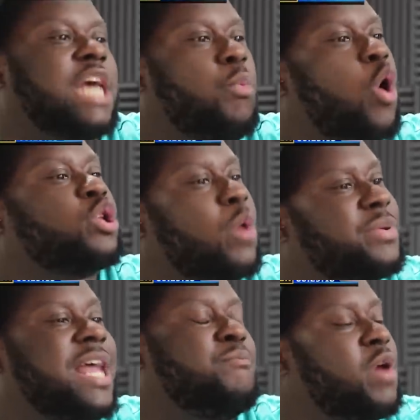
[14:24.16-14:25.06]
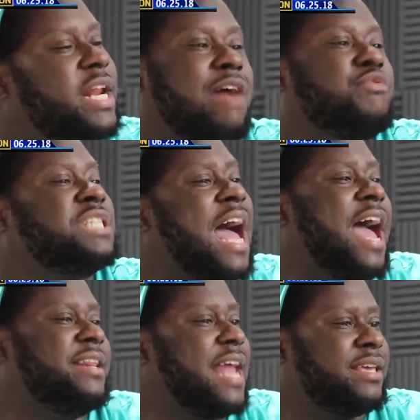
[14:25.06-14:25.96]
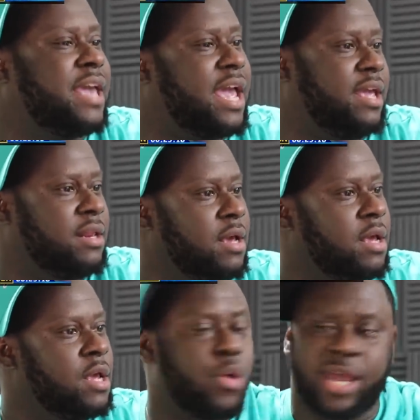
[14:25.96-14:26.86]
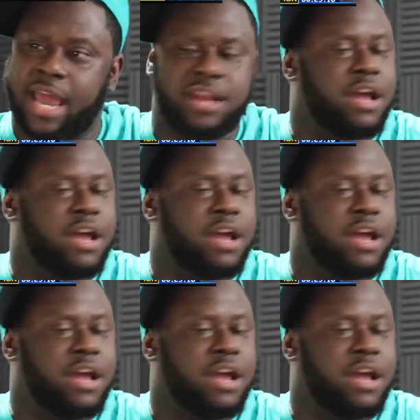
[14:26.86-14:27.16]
I walked oh, away with that money. I retired that kid. You ain't hear